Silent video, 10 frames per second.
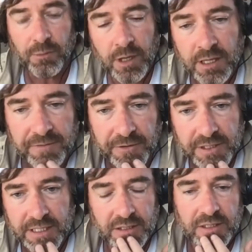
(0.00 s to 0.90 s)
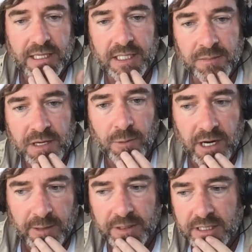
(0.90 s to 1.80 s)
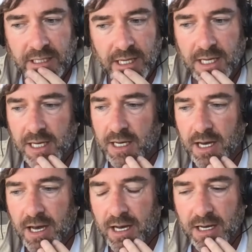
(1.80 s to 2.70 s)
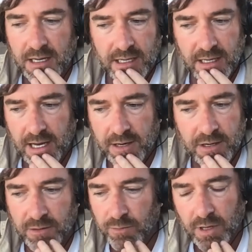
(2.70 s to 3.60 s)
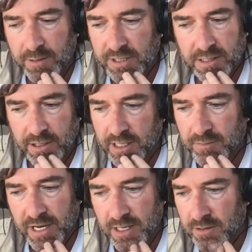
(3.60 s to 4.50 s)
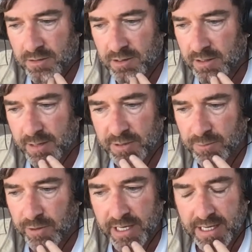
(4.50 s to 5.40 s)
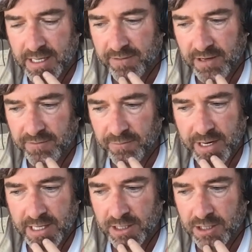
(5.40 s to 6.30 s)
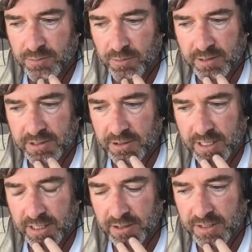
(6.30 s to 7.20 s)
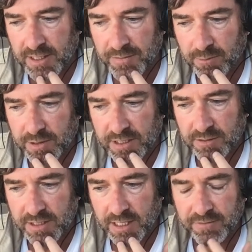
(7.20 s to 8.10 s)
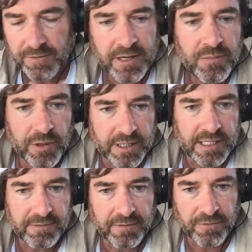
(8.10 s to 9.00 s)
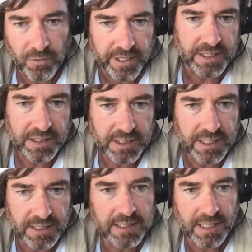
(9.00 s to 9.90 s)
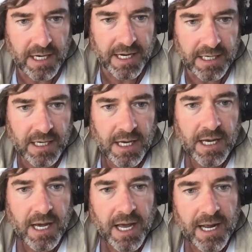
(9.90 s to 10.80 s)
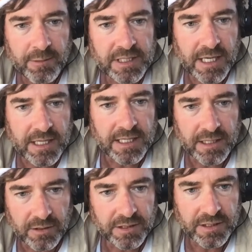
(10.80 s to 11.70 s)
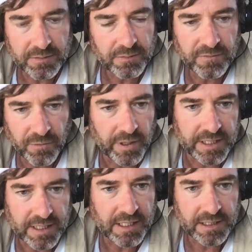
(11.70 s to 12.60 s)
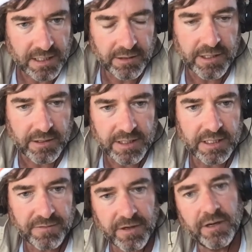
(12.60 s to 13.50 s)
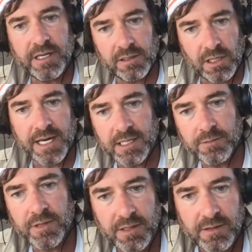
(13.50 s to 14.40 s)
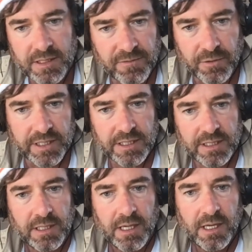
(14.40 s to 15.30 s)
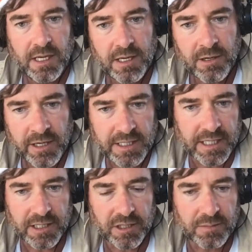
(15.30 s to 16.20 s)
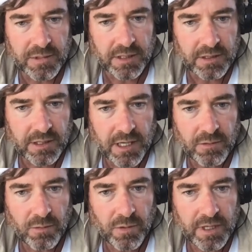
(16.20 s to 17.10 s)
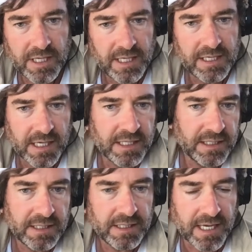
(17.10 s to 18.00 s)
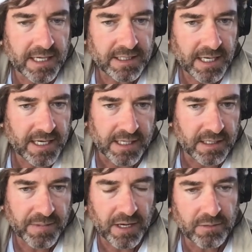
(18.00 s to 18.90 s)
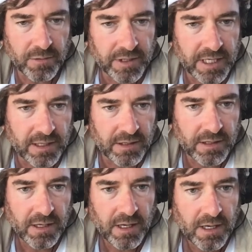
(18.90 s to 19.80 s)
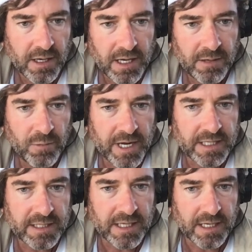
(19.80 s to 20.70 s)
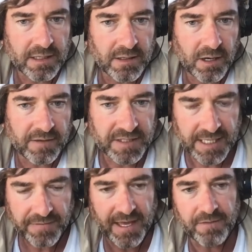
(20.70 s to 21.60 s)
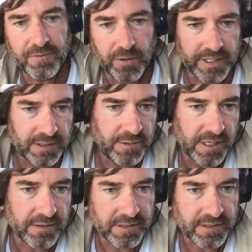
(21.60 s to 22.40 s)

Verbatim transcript: one of the first things he said to me when i was uh, I don't know, I was starting on my own or I was worried I didn't have enough range when I was trying to do something was you said it's very important to have a voice in design. And I would say that Gil's voice in interiors is very aligned with his voice in architecture, but you know, he does get excited about working in ways that offset that voice with other